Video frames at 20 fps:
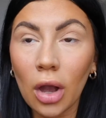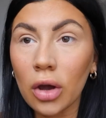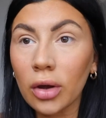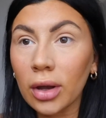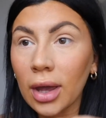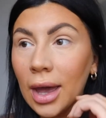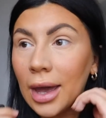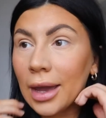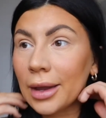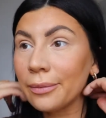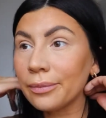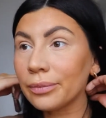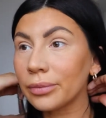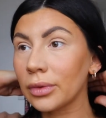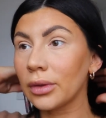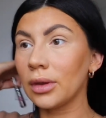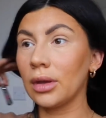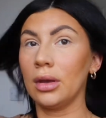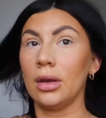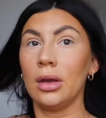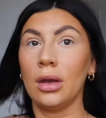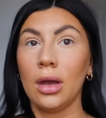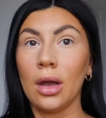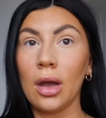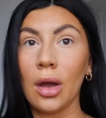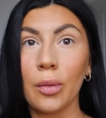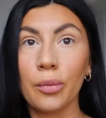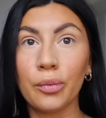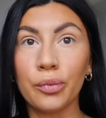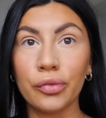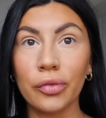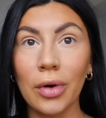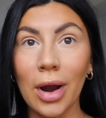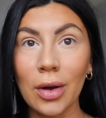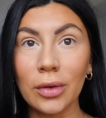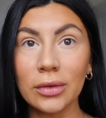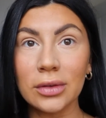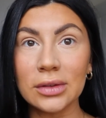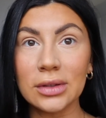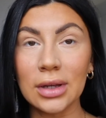Okay,
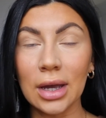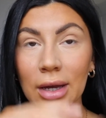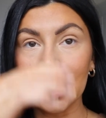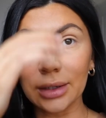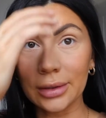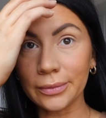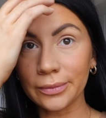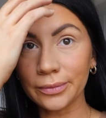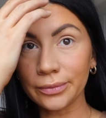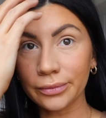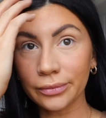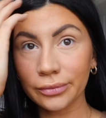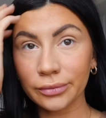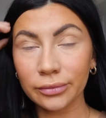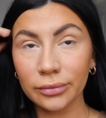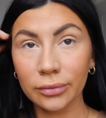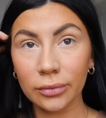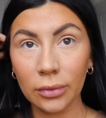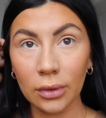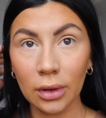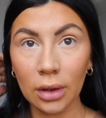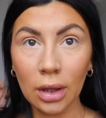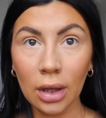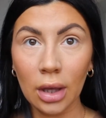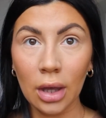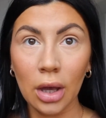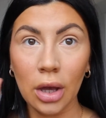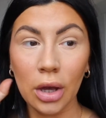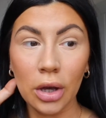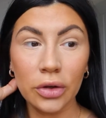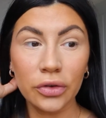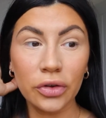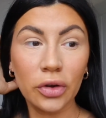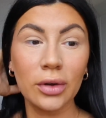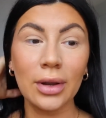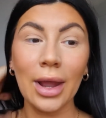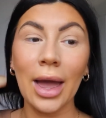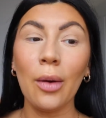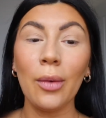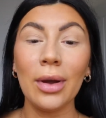brows are done. So
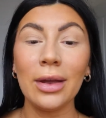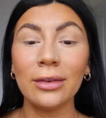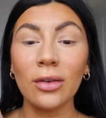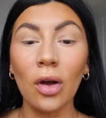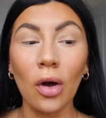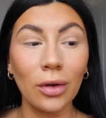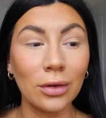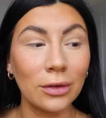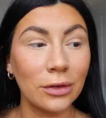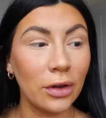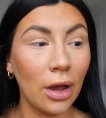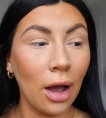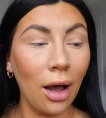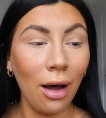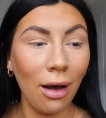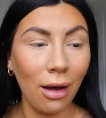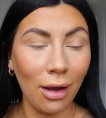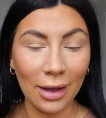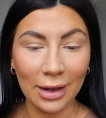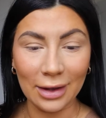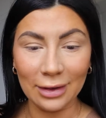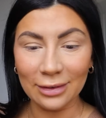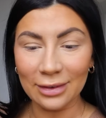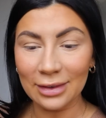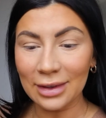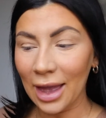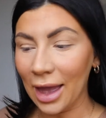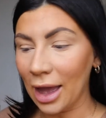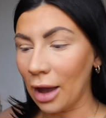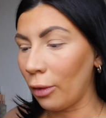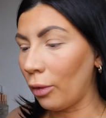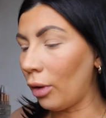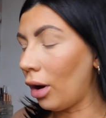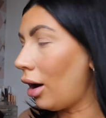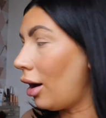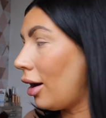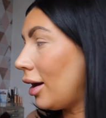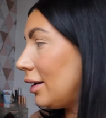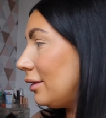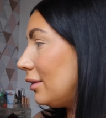now it's on to eyes. Now,
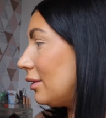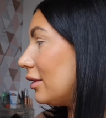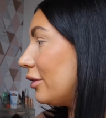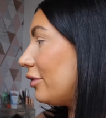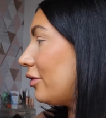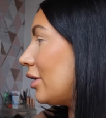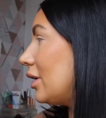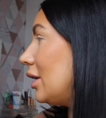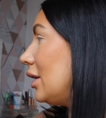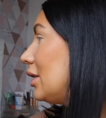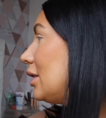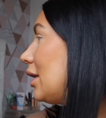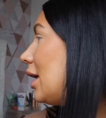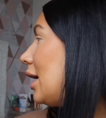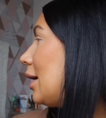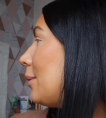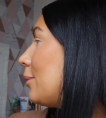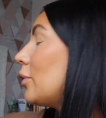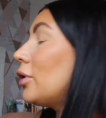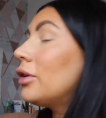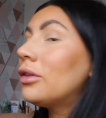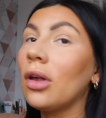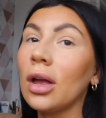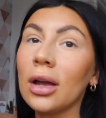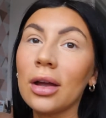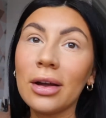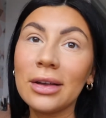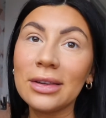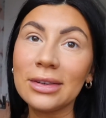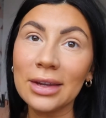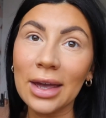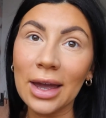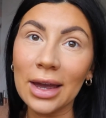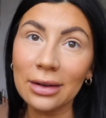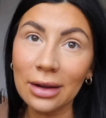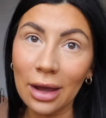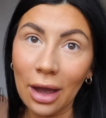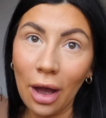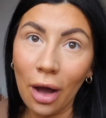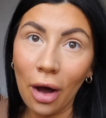eyes is a funny thing because like I
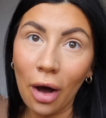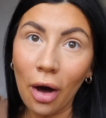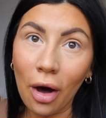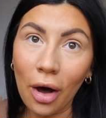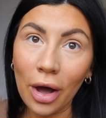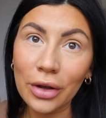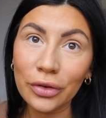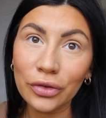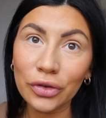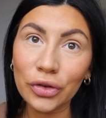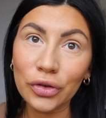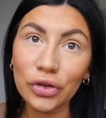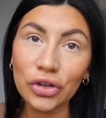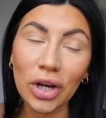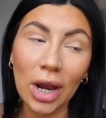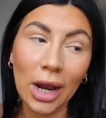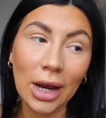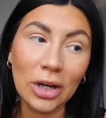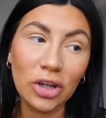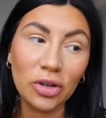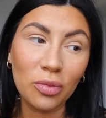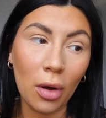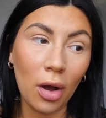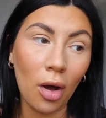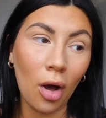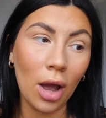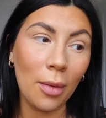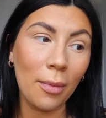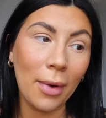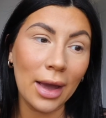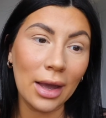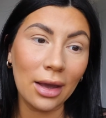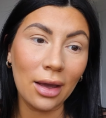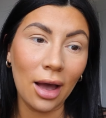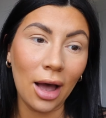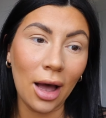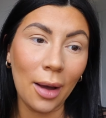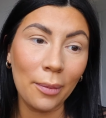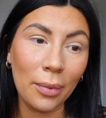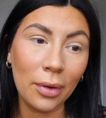said, I do change my eye
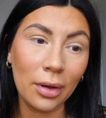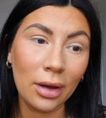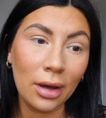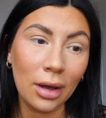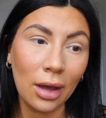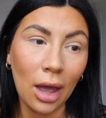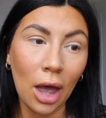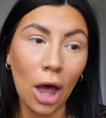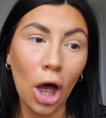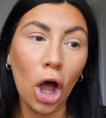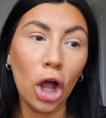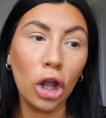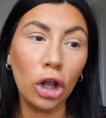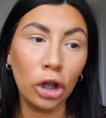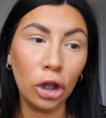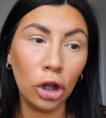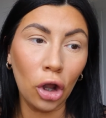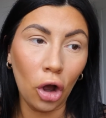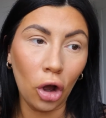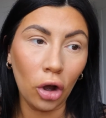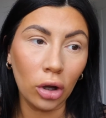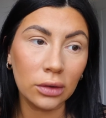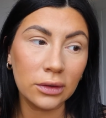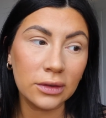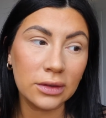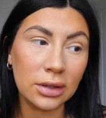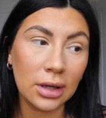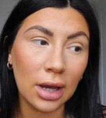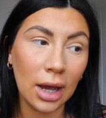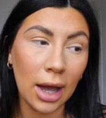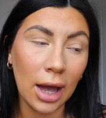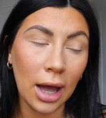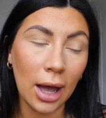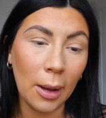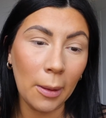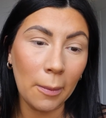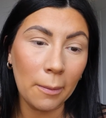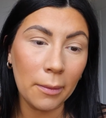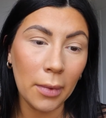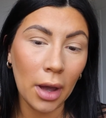makeup a lot.
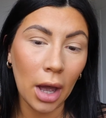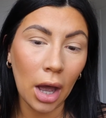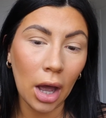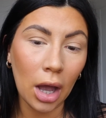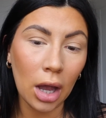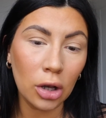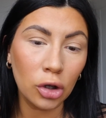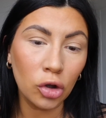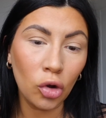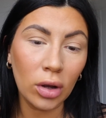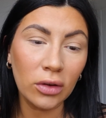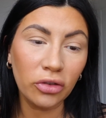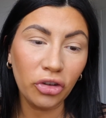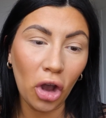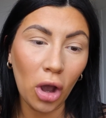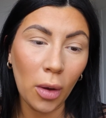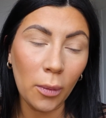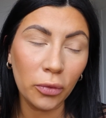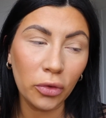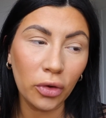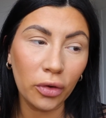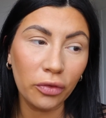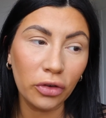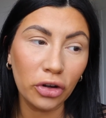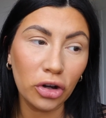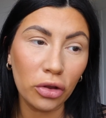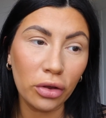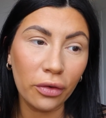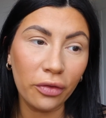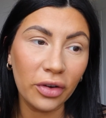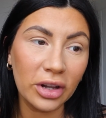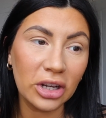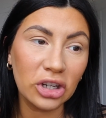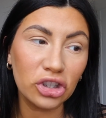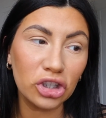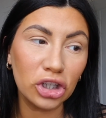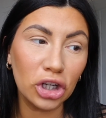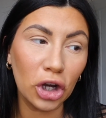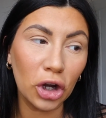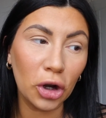Not in terms of, you know, the
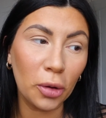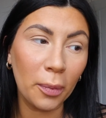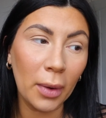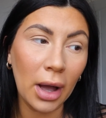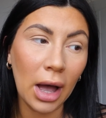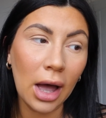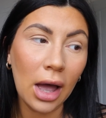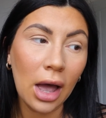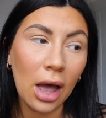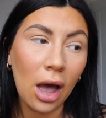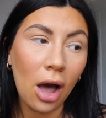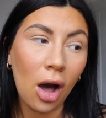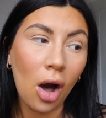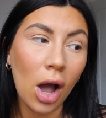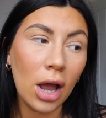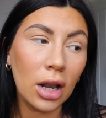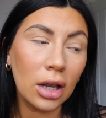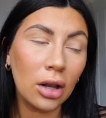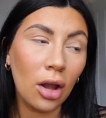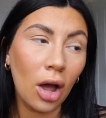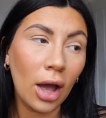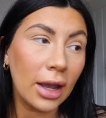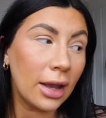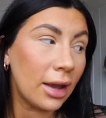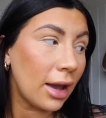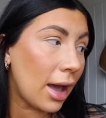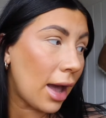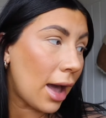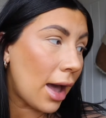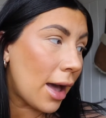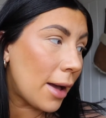finished look, but I like